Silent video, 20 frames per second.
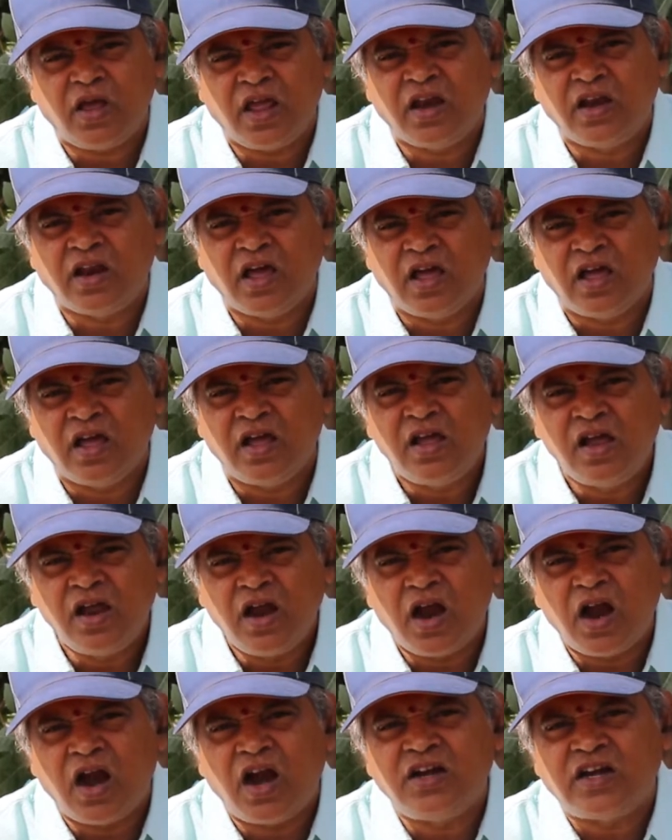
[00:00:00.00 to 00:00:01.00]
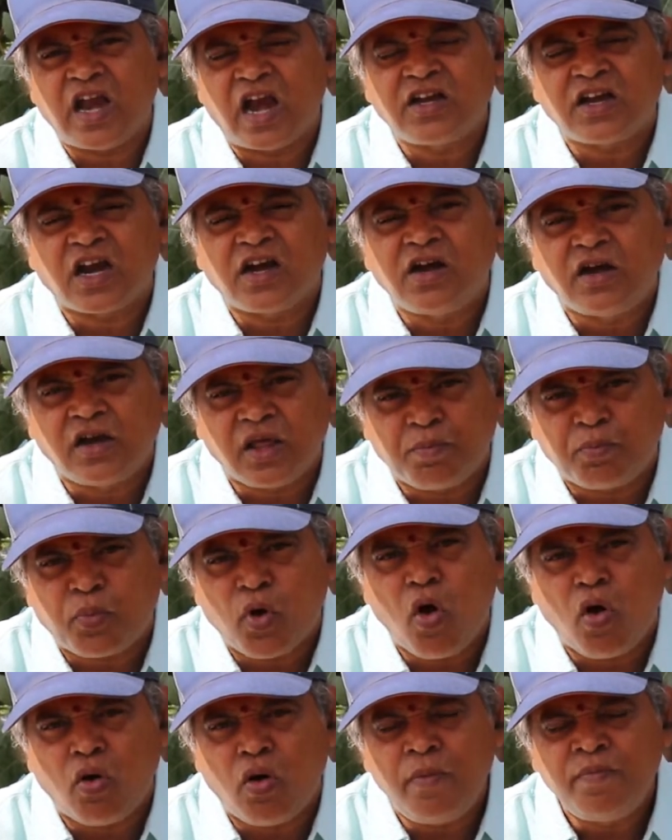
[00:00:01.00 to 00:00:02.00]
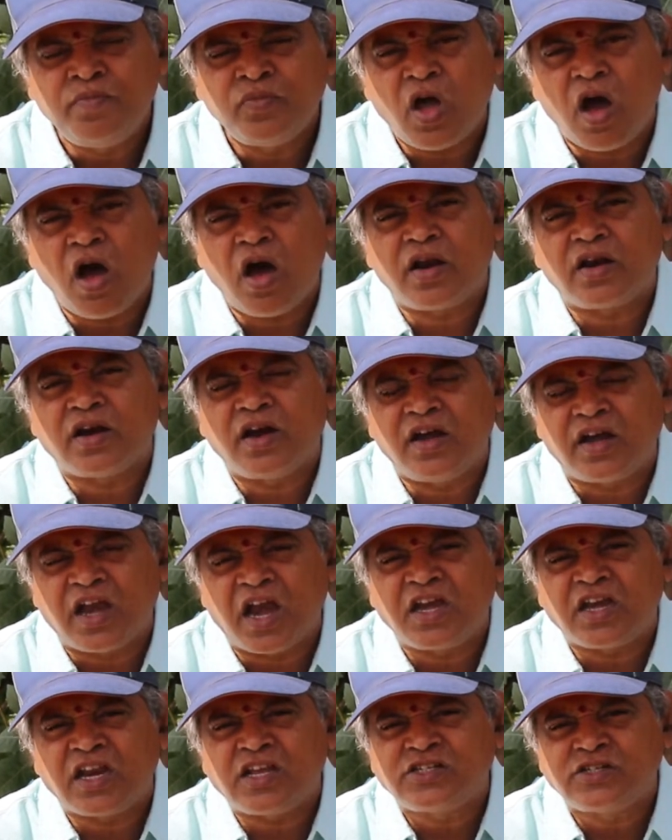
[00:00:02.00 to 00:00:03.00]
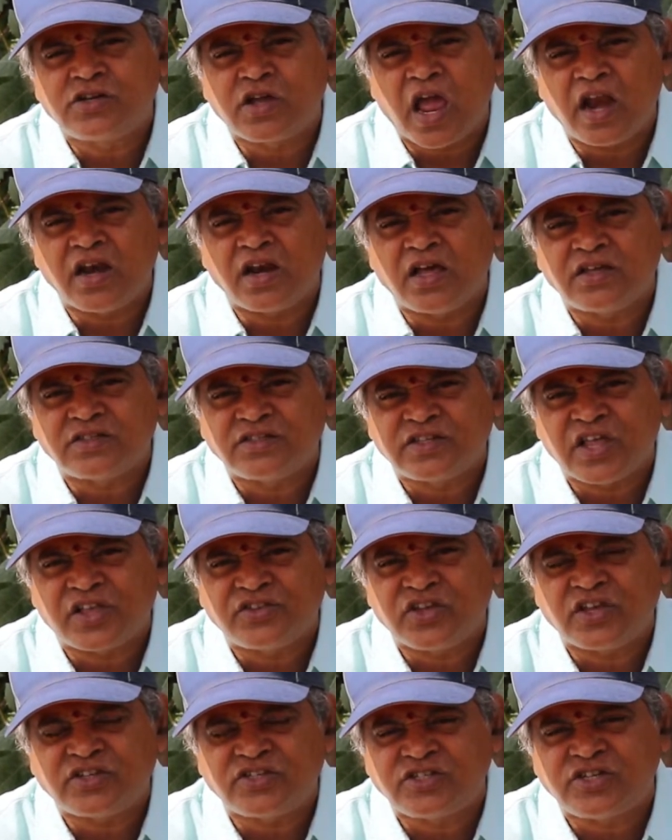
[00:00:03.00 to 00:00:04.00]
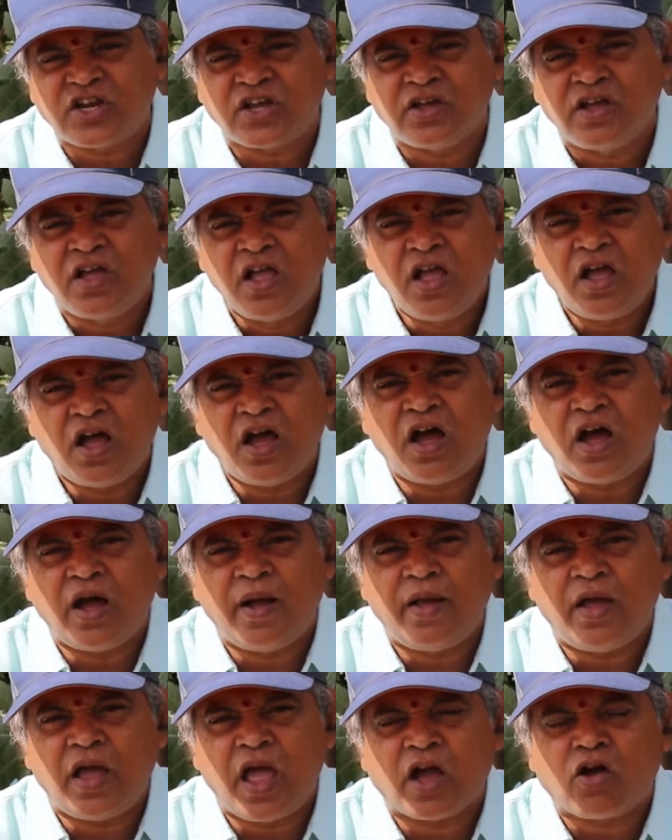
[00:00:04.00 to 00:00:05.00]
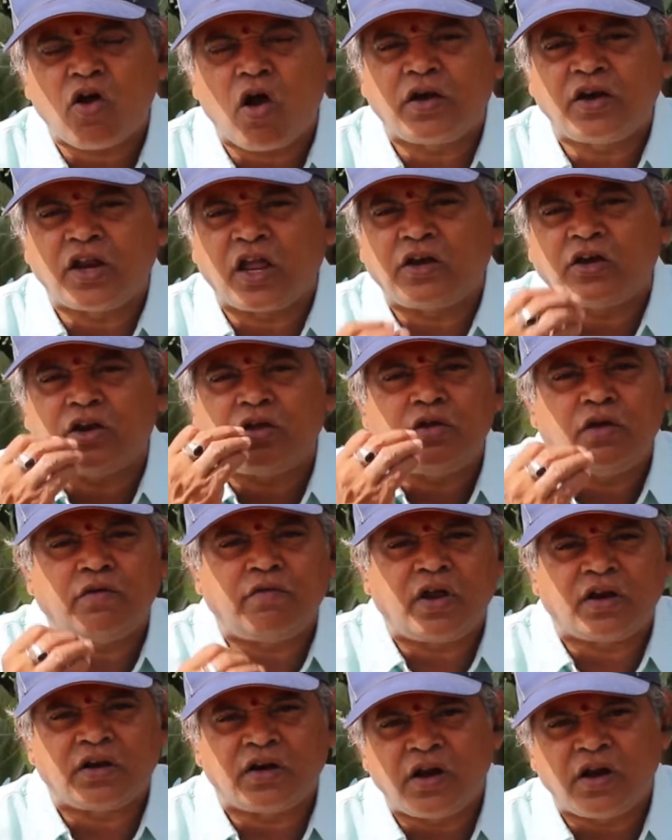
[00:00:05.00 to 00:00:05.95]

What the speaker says: in dental depot, or dentist can suggest according to your